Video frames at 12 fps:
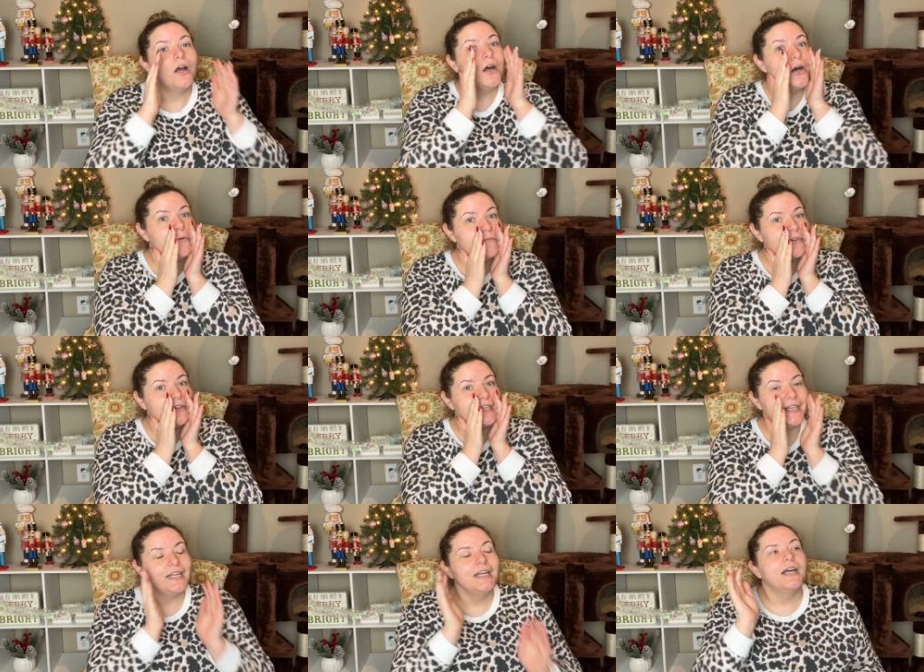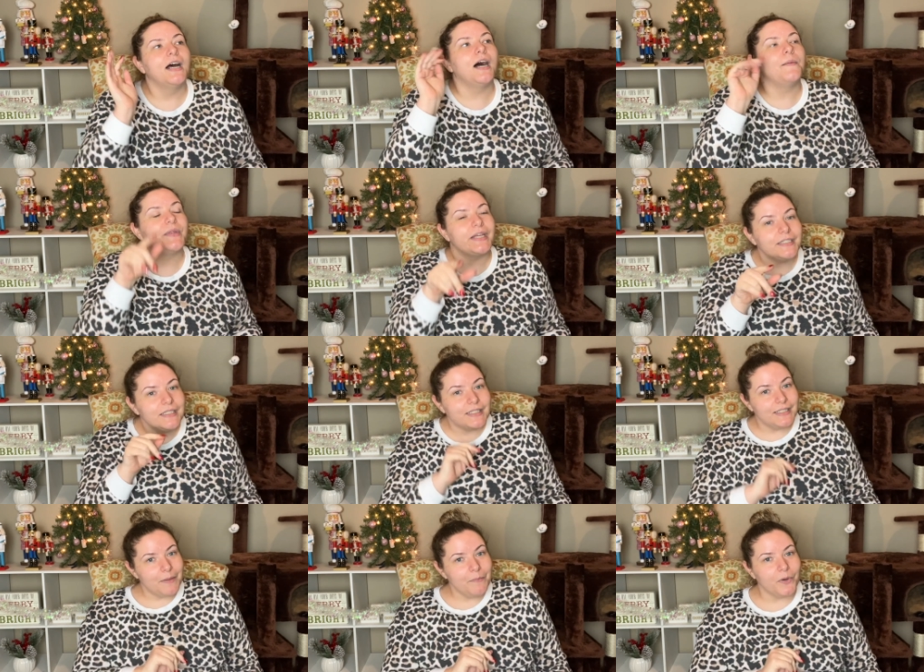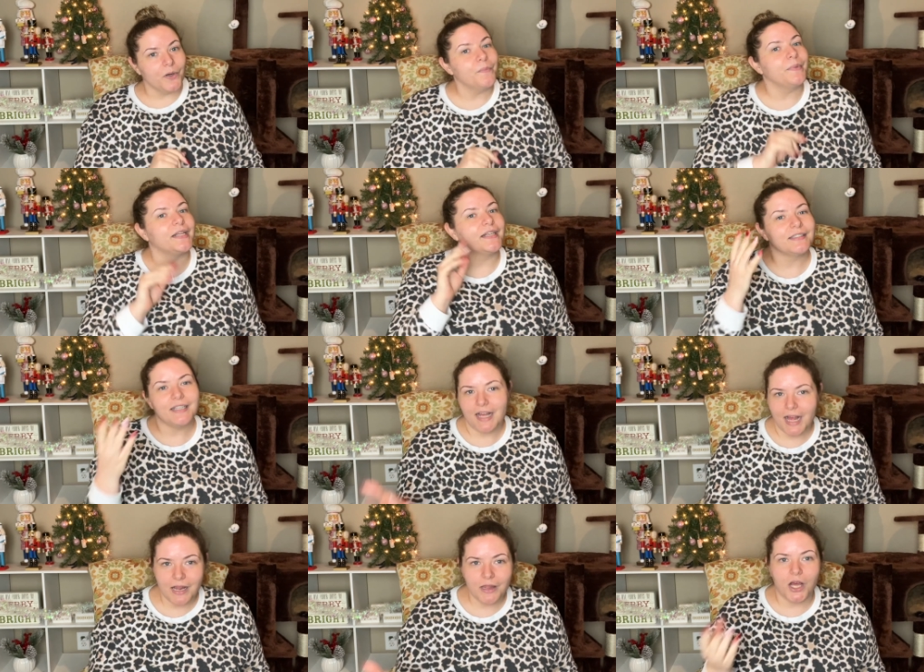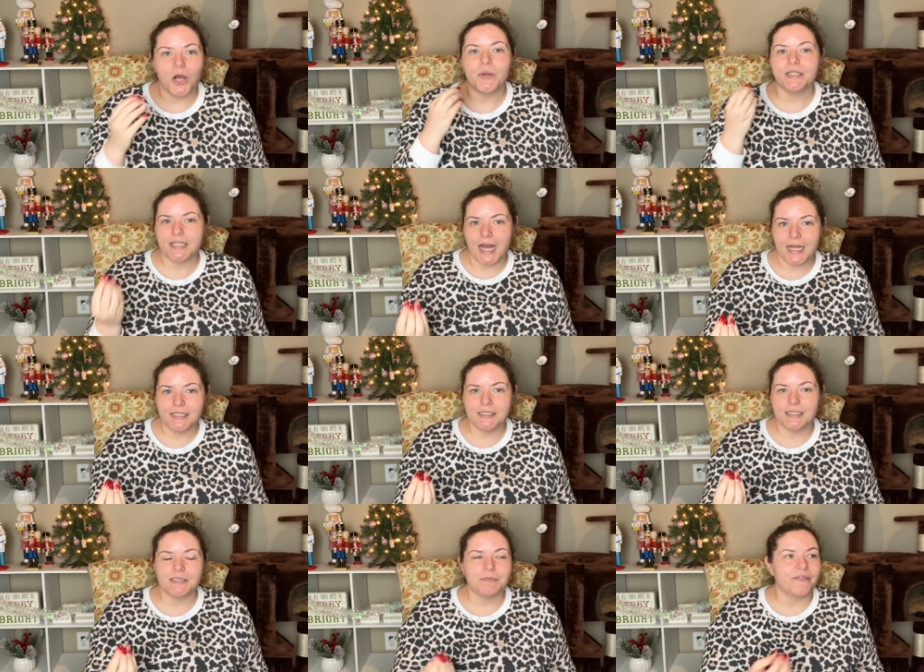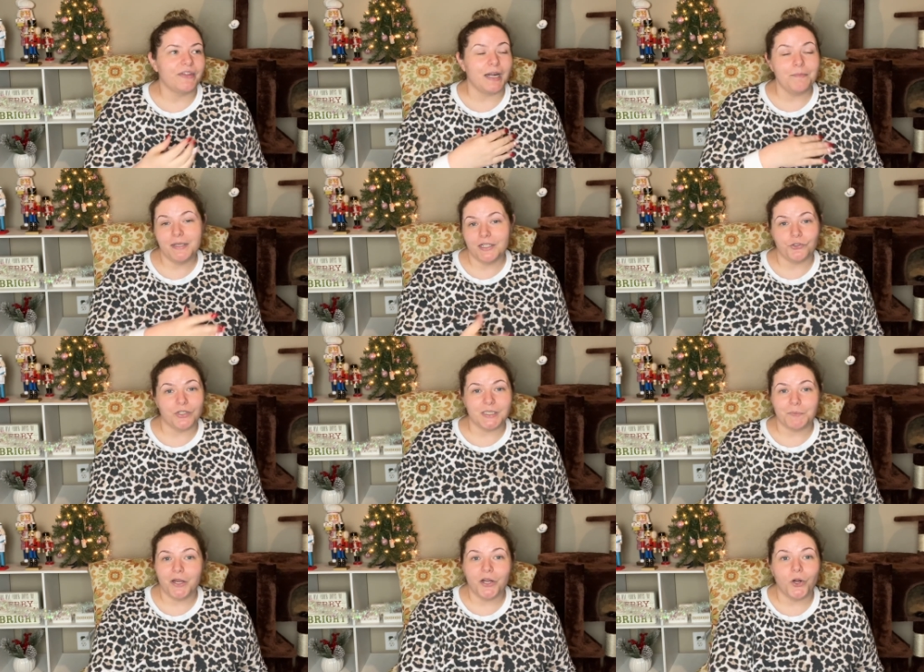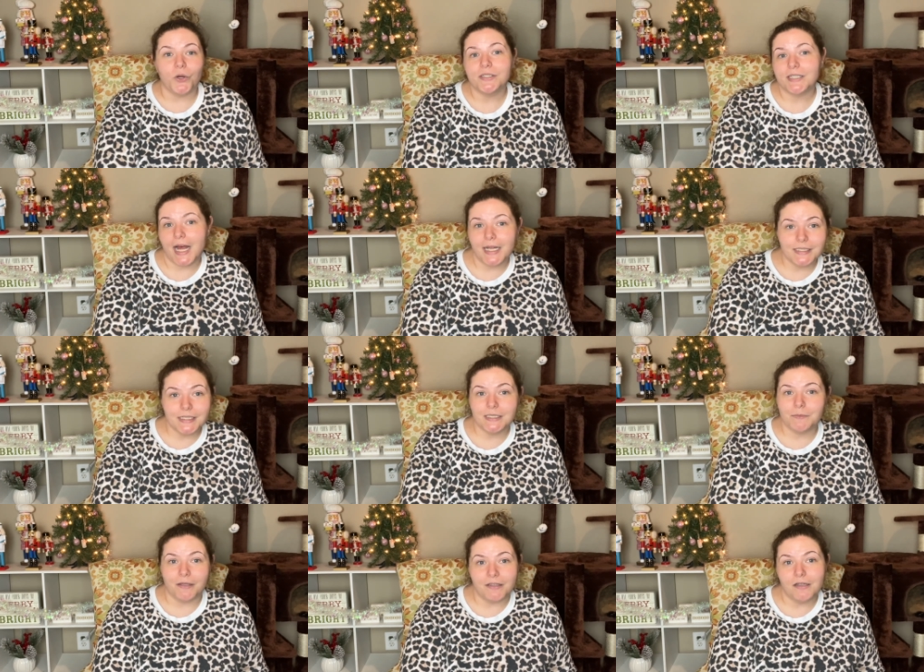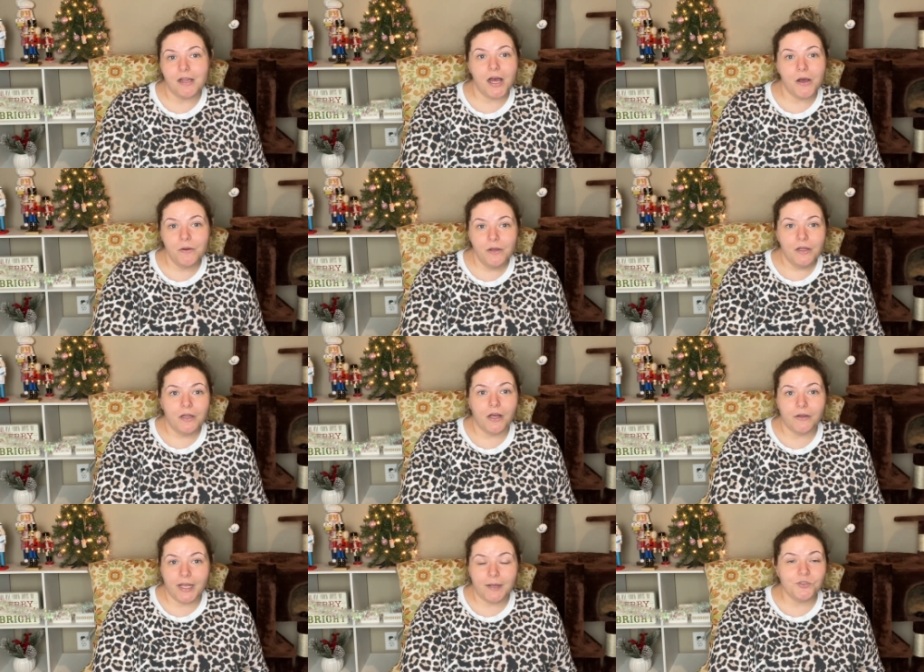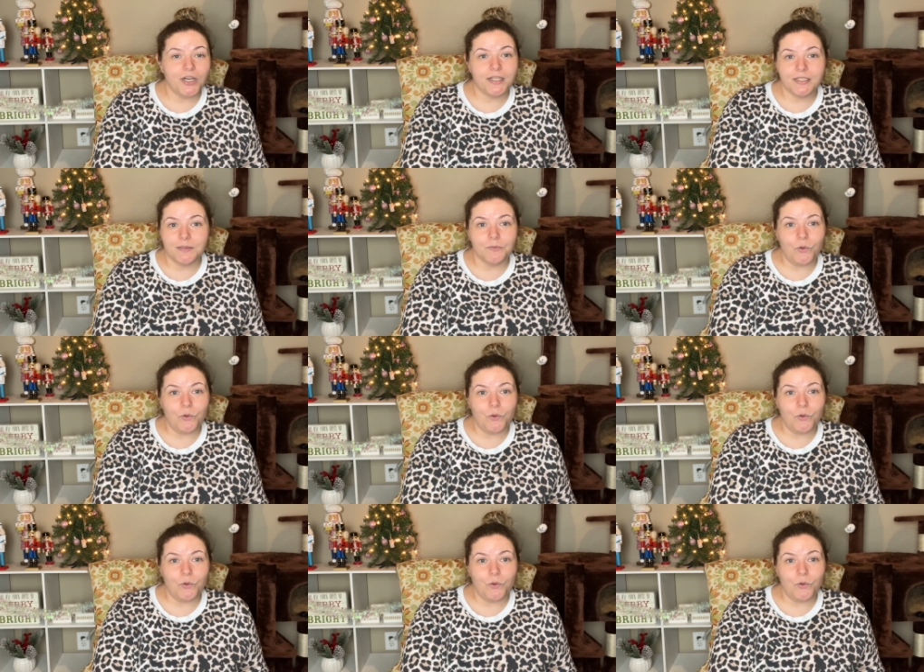hopefully um, in December because hello, it's AdSense month and I'm being transparent, girl. It's AdSense month. Hello. Okay, I'm trying to get some